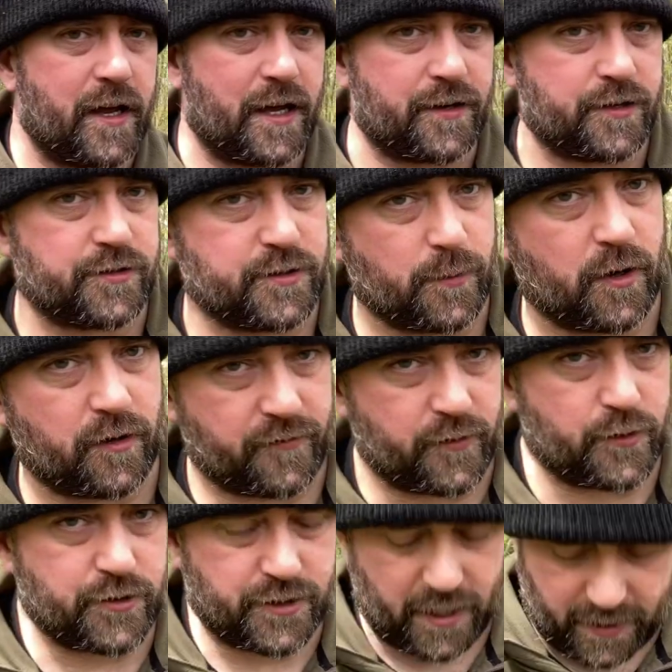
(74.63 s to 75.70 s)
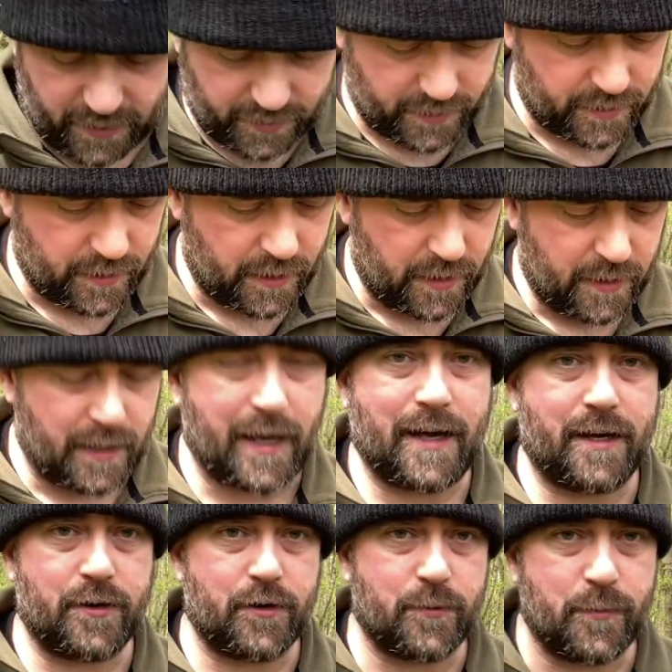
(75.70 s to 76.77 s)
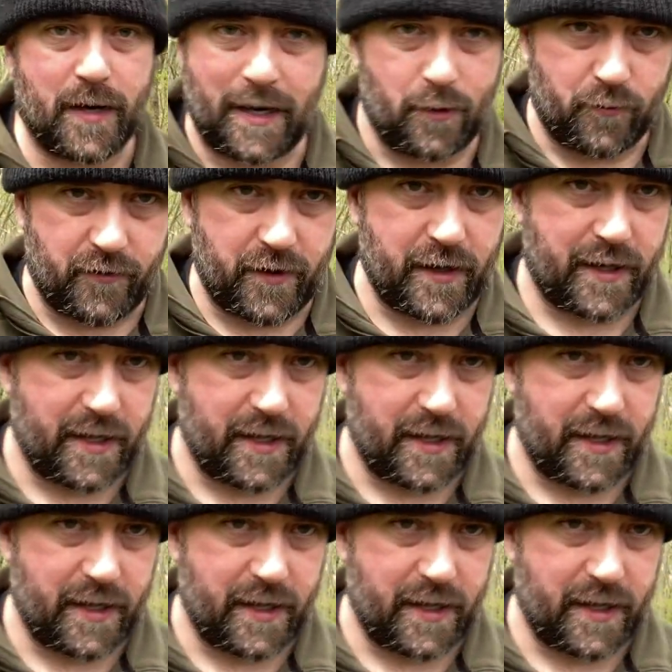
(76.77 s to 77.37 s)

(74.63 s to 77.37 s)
add to my first aid outfit